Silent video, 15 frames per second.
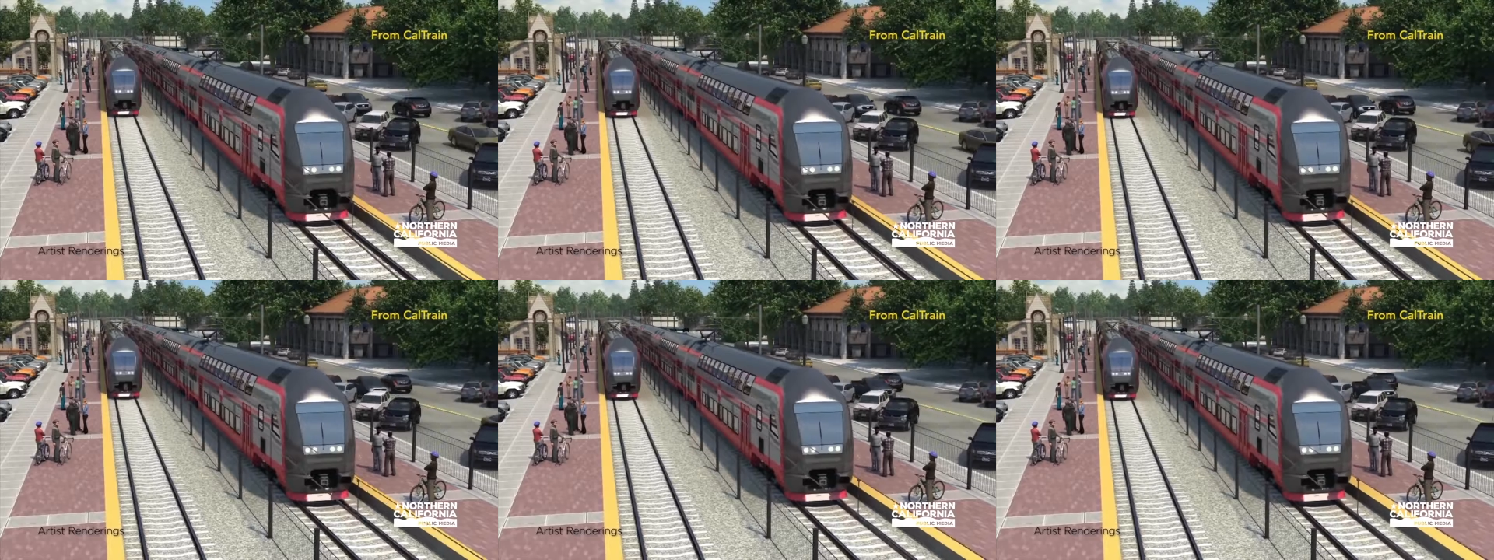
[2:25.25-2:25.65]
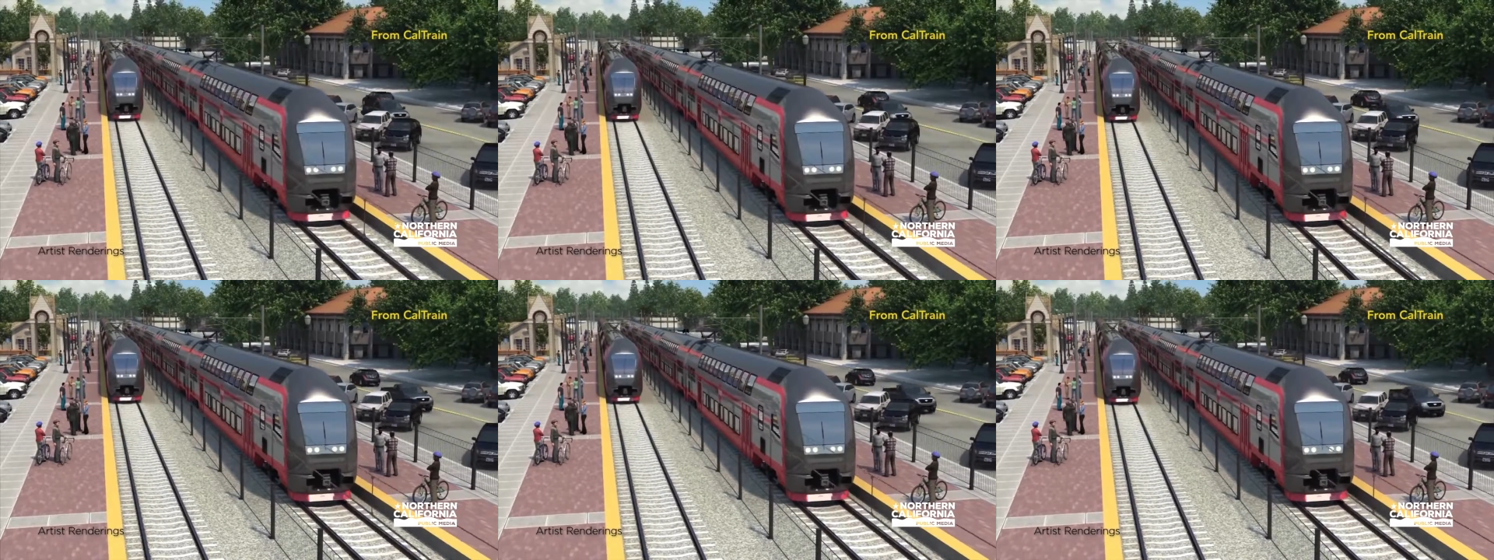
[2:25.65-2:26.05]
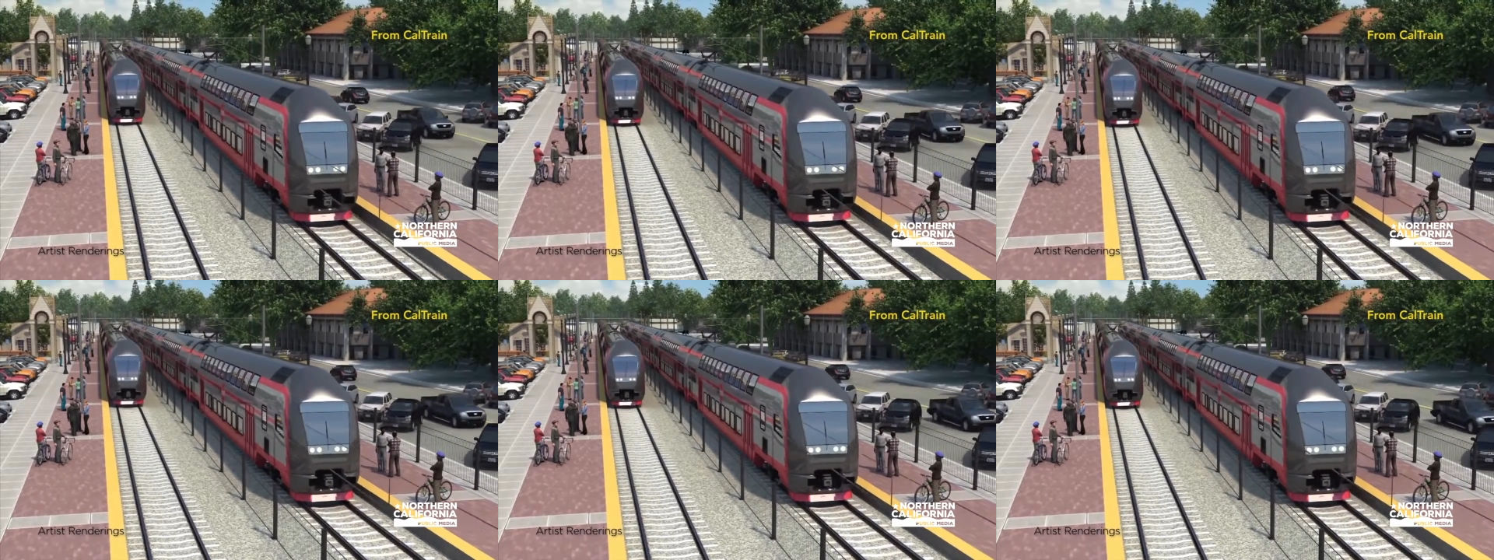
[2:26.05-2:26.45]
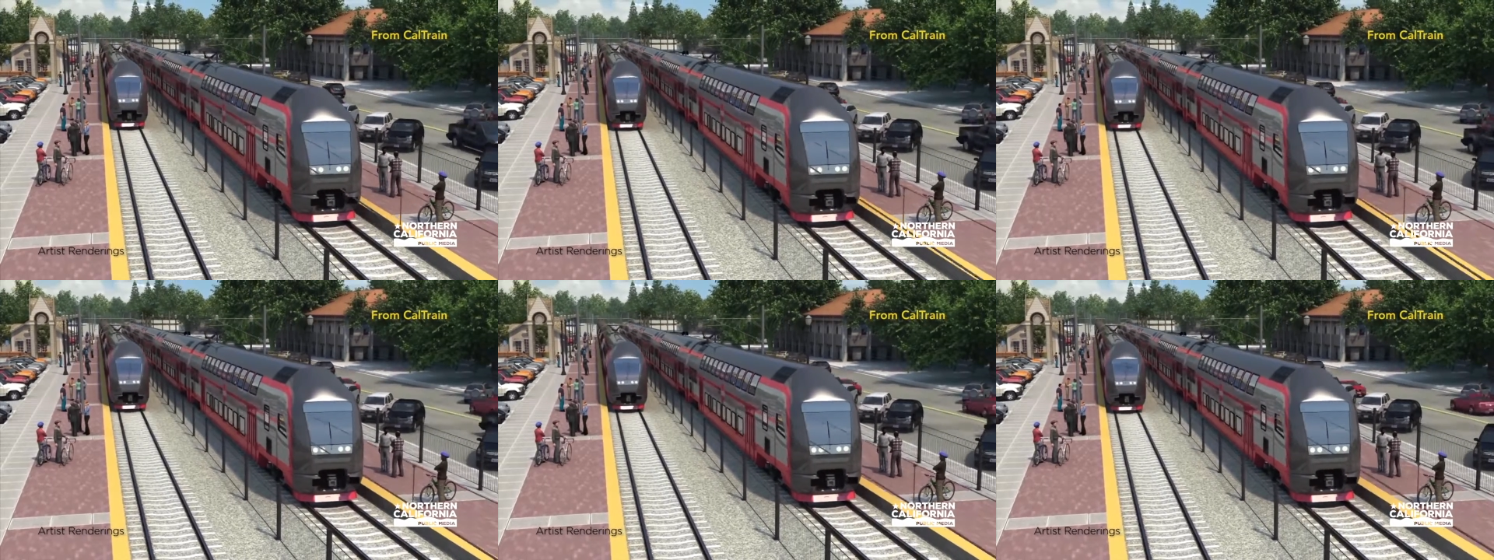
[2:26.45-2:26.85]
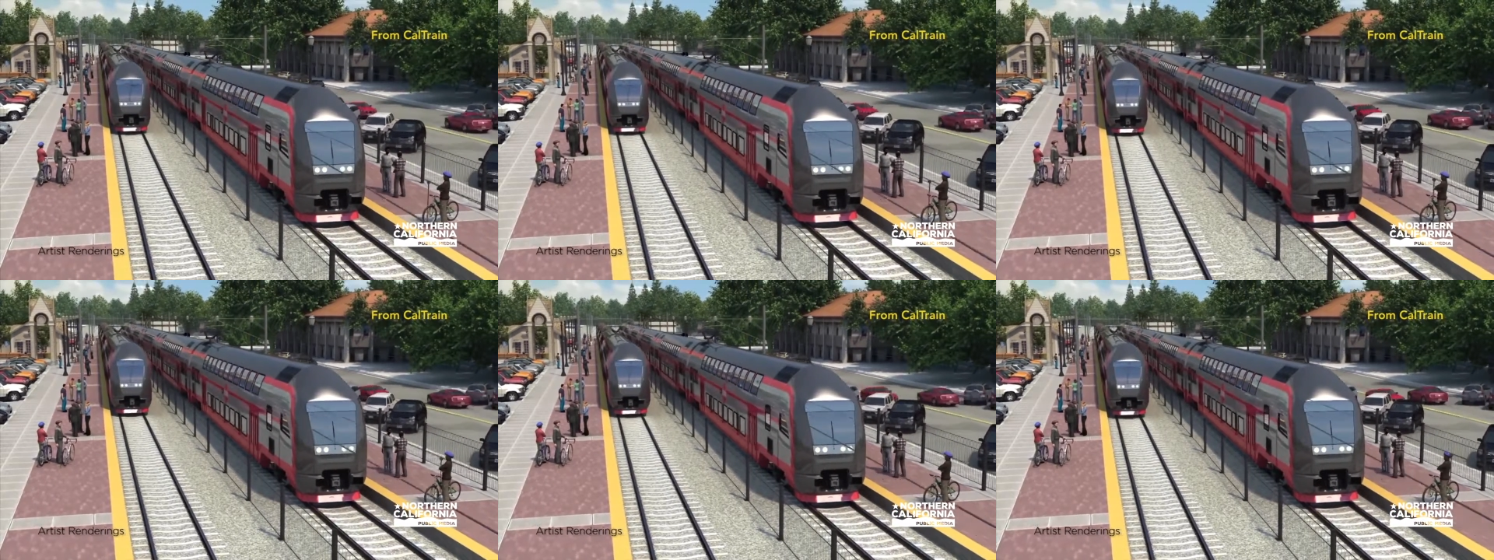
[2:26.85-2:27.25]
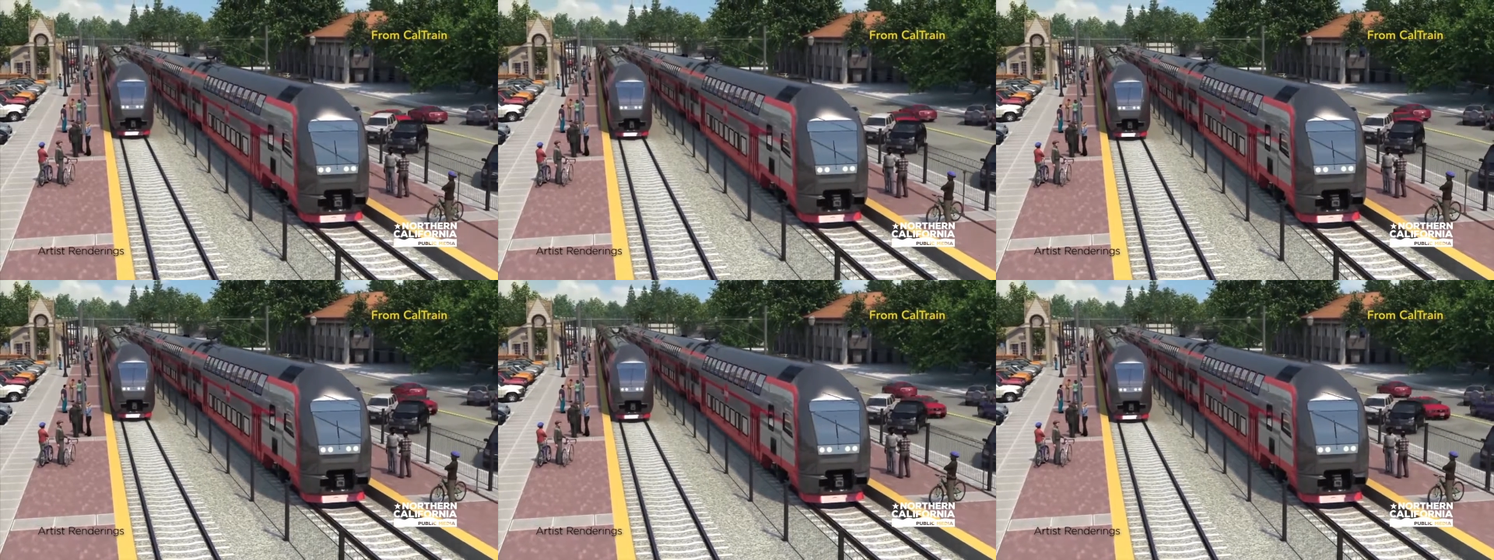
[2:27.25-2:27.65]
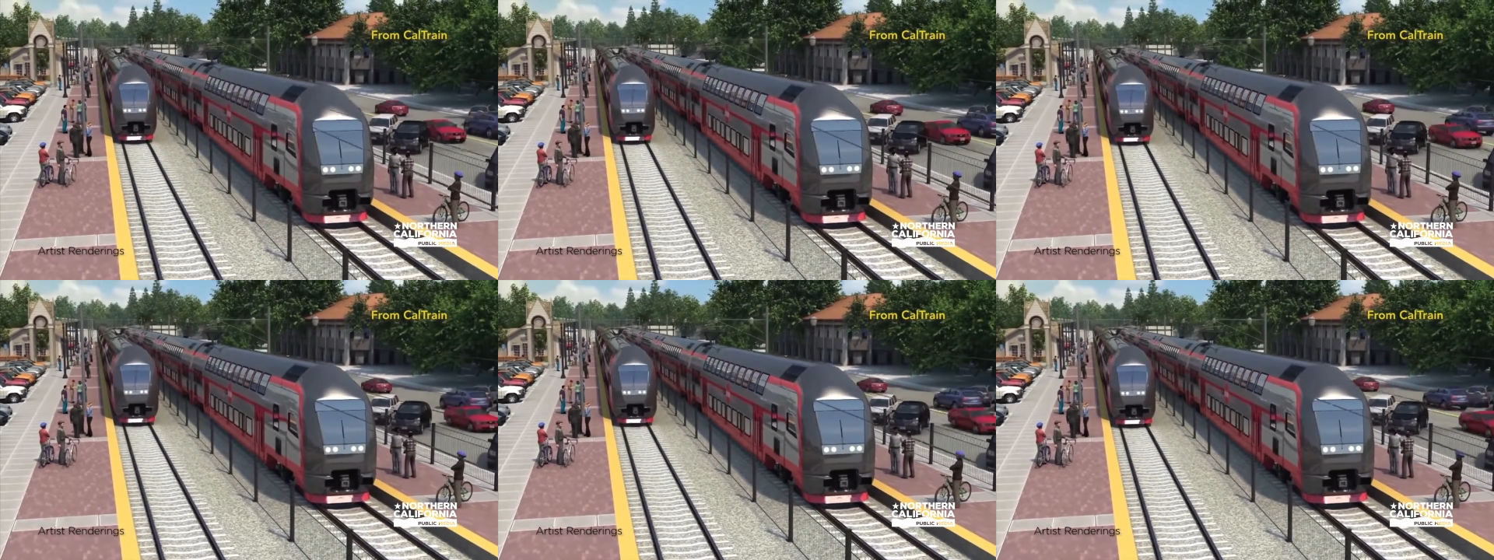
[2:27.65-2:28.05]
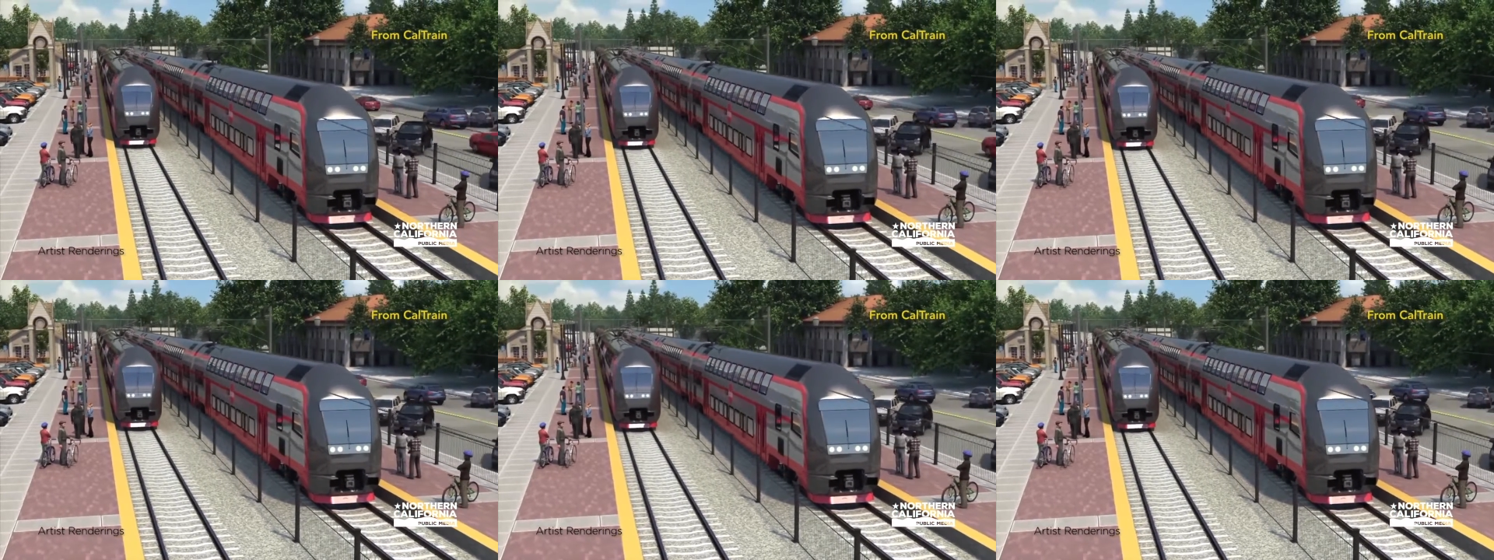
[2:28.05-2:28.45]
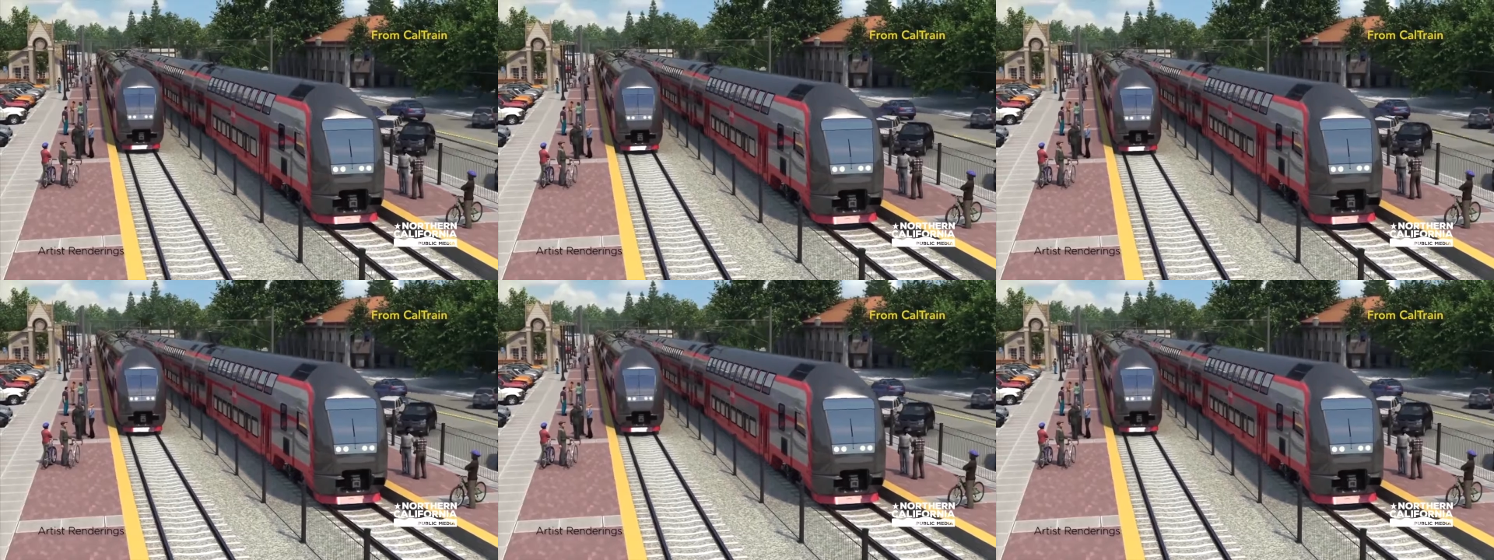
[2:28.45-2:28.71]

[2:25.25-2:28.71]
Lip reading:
No face is visible, so there are no lips to read.